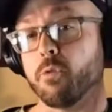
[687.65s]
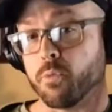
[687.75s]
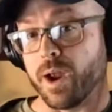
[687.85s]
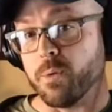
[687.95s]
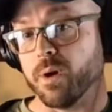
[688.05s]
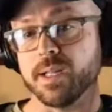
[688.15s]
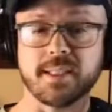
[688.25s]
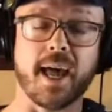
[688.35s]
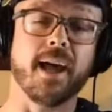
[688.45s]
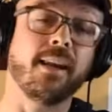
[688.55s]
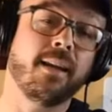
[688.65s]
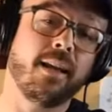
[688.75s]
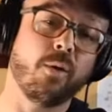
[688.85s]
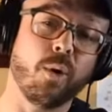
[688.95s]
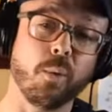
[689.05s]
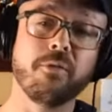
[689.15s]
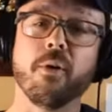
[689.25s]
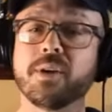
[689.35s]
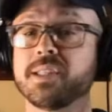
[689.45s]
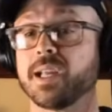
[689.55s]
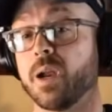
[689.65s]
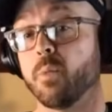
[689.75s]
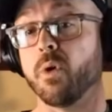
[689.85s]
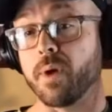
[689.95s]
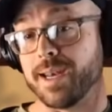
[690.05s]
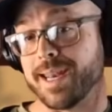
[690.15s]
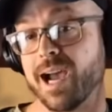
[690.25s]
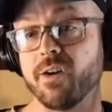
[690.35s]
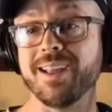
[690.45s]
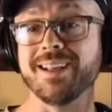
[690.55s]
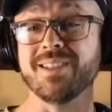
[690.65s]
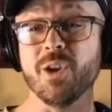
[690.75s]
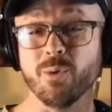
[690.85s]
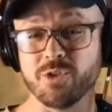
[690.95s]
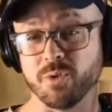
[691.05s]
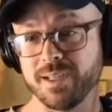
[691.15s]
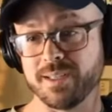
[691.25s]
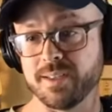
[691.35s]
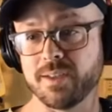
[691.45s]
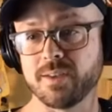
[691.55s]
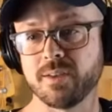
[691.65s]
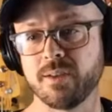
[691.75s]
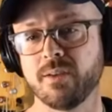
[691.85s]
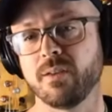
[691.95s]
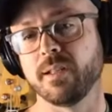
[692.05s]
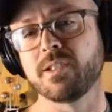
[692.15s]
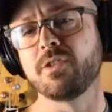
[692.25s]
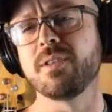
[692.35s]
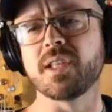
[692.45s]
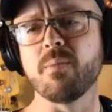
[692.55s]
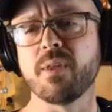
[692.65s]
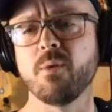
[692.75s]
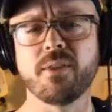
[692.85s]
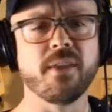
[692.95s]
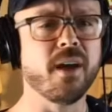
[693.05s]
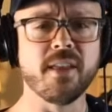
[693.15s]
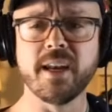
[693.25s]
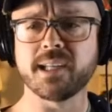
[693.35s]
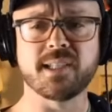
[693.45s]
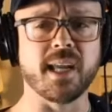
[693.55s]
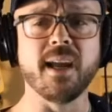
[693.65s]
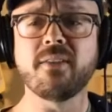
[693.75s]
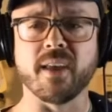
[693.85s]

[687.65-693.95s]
right where it's at. What we're focusing on more right now is note choices. Let's do the same thing with the next A